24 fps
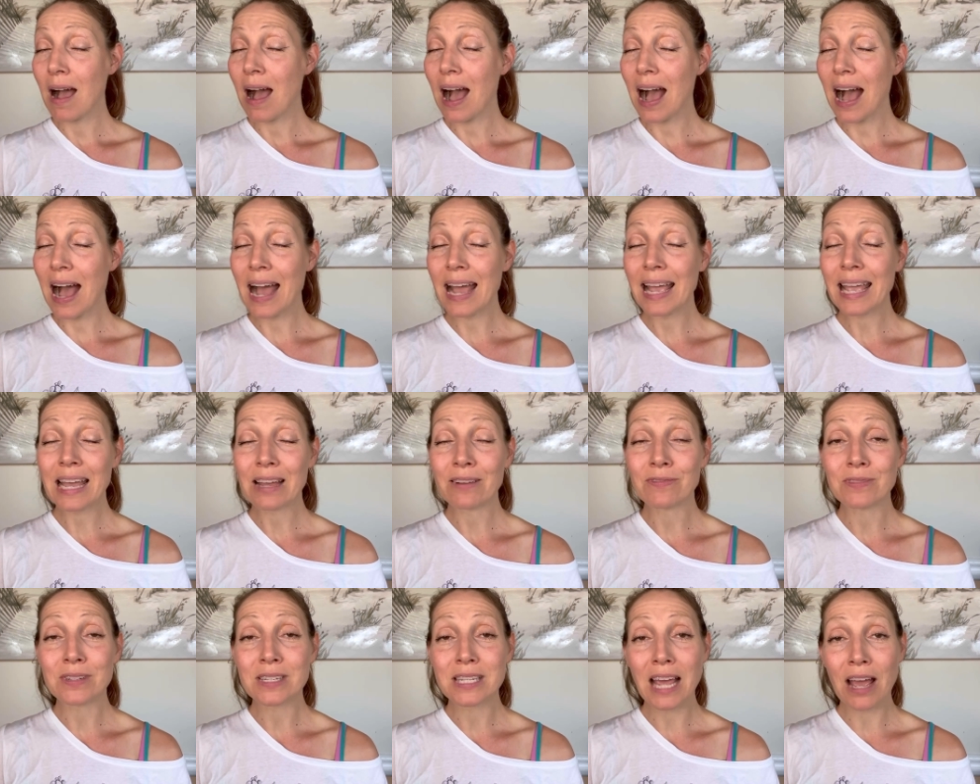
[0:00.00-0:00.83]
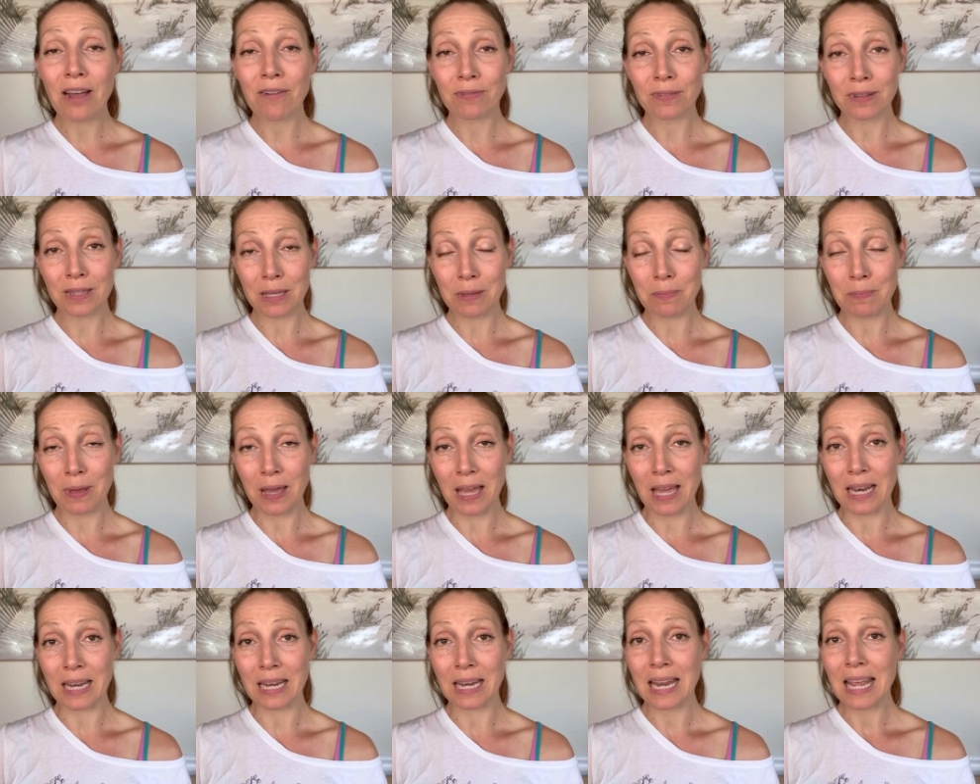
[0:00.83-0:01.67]
I have definitely
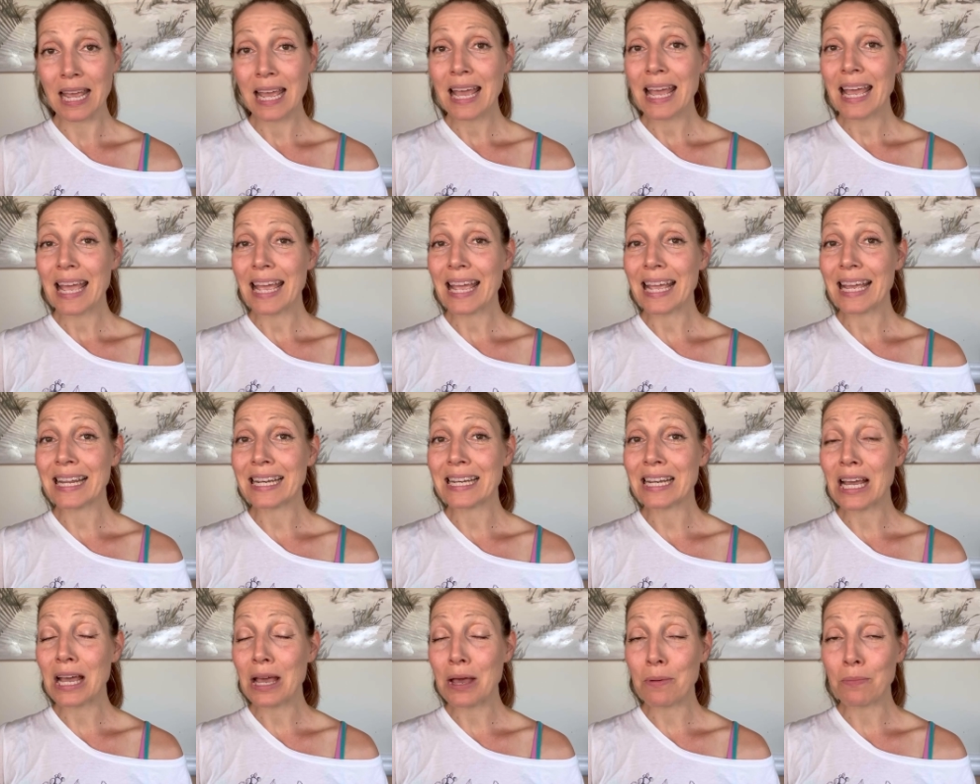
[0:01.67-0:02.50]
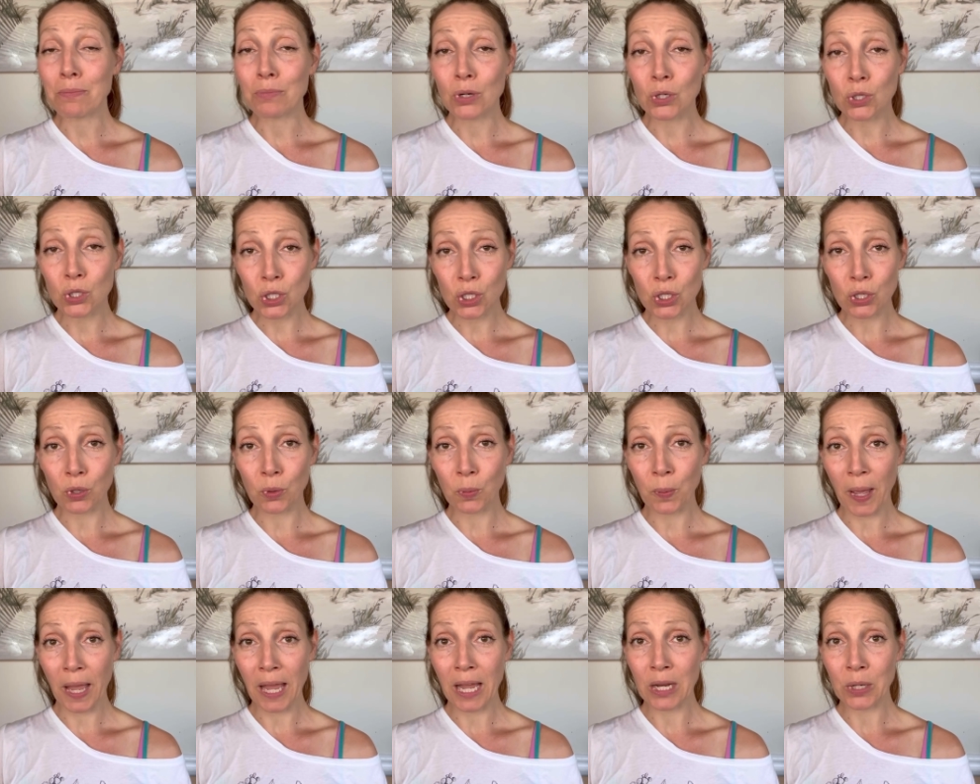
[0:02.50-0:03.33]
been in emotional
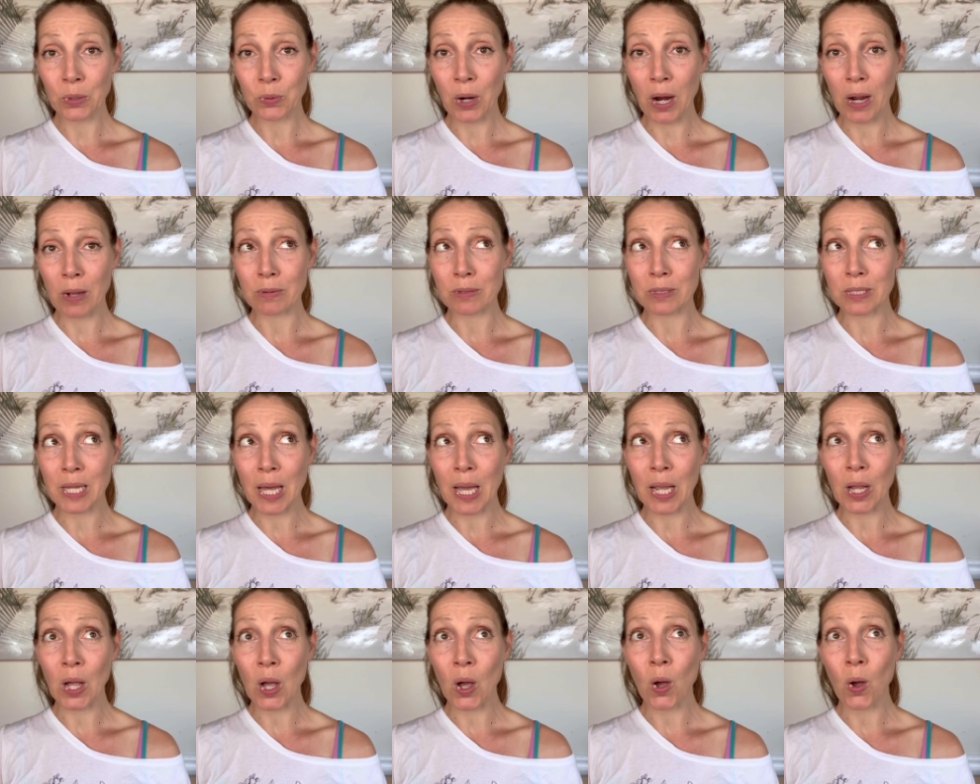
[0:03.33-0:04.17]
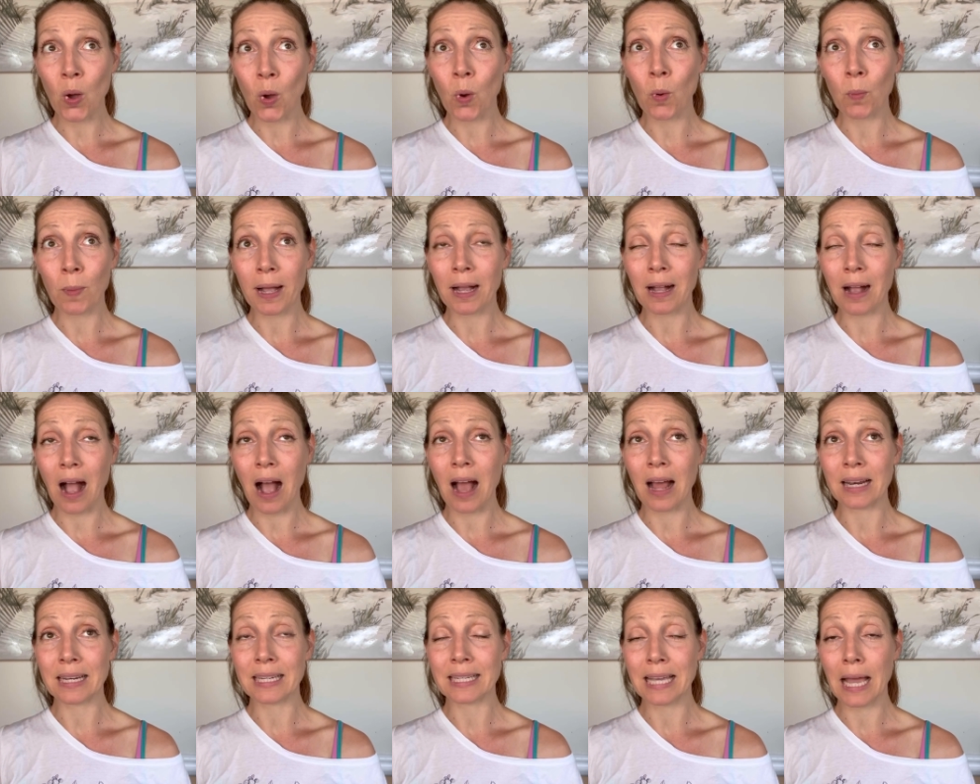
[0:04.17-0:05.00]
pain where I was like, oh my
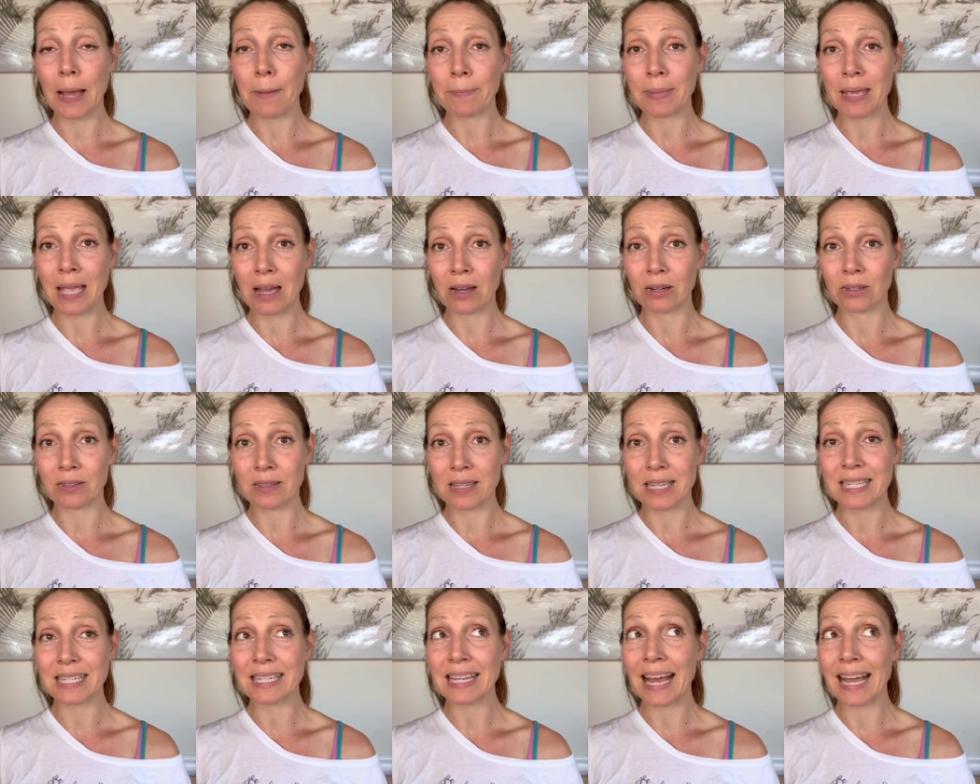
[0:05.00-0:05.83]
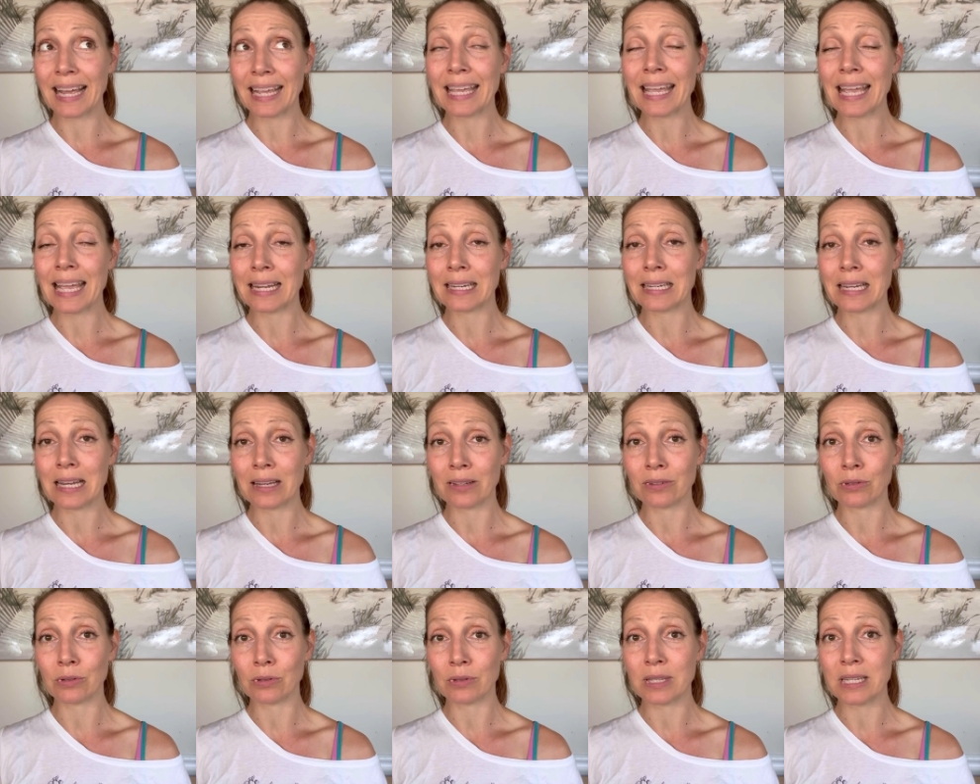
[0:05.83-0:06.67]
God, get me out of this. I can't
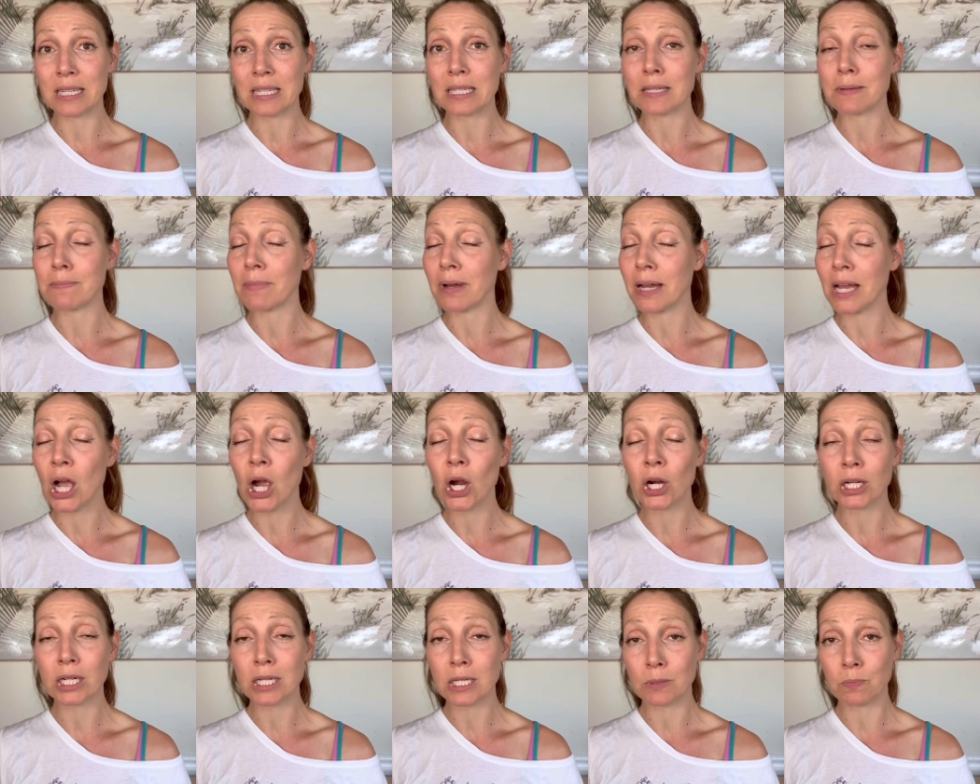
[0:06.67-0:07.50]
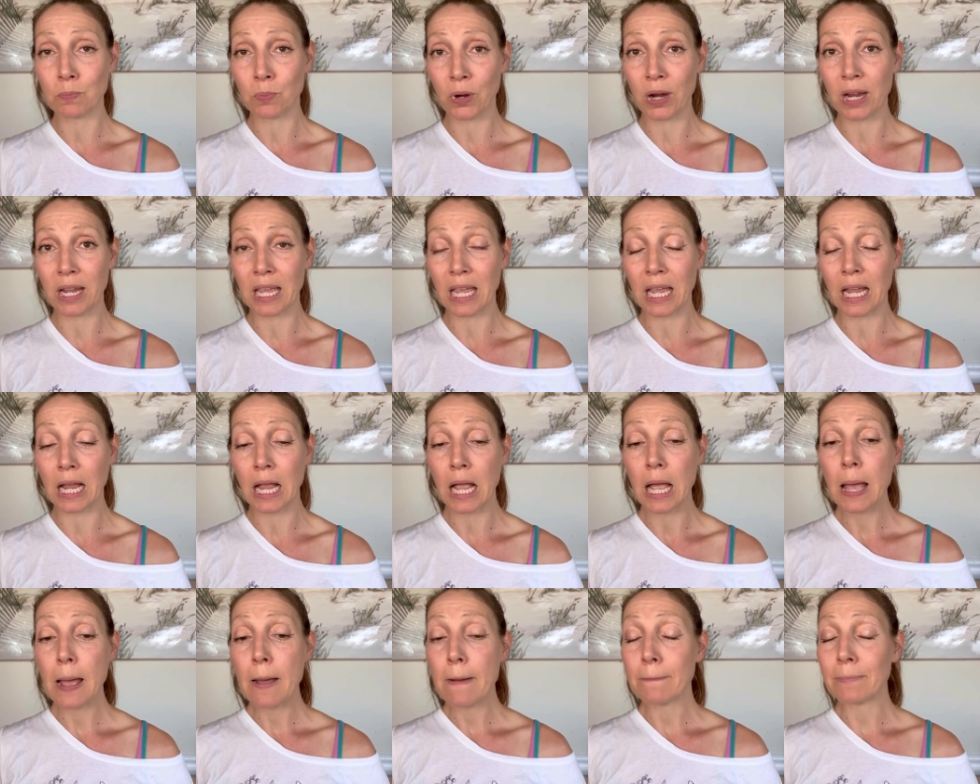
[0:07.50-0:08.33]
handle this. My heart is breaking.
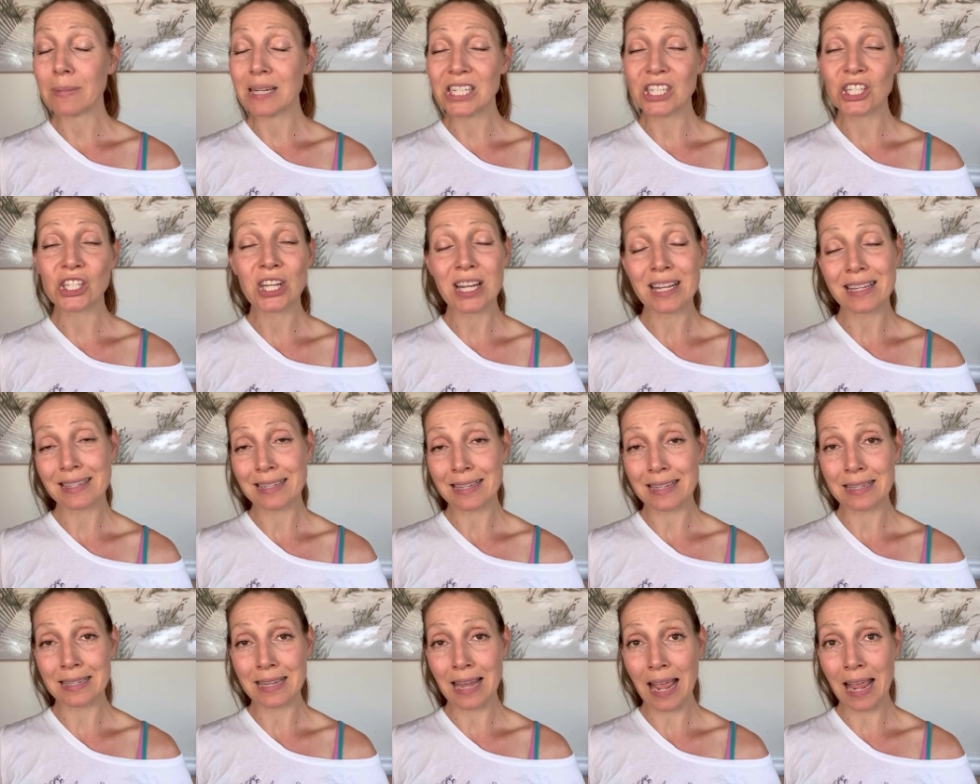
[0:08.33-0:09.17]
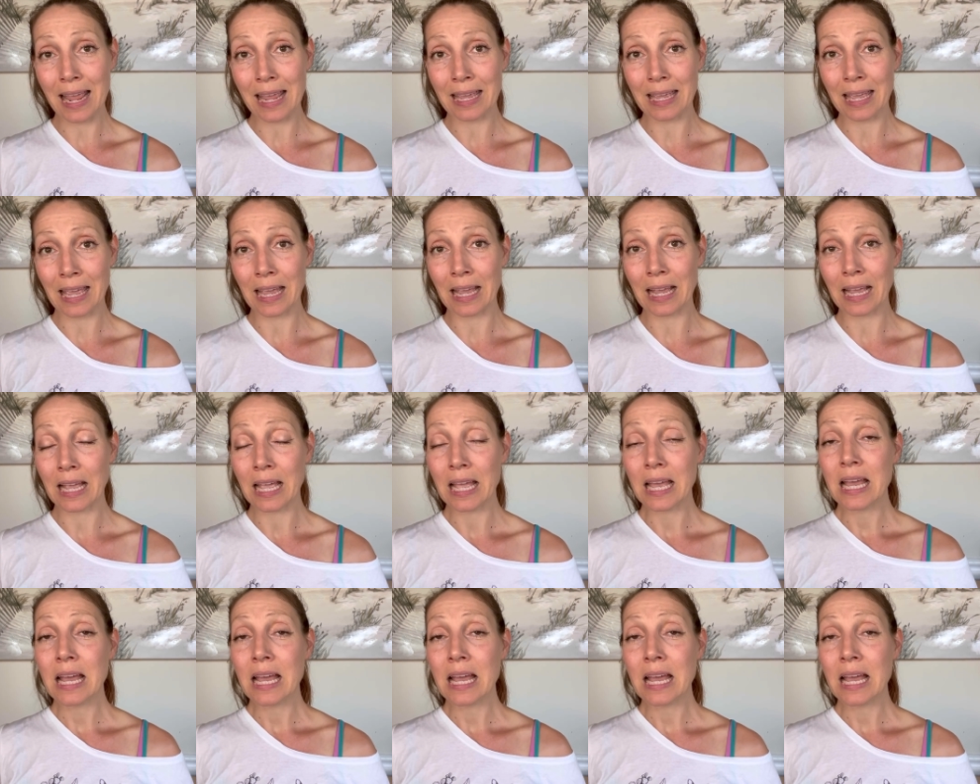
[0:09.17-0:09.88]
My chest is aching.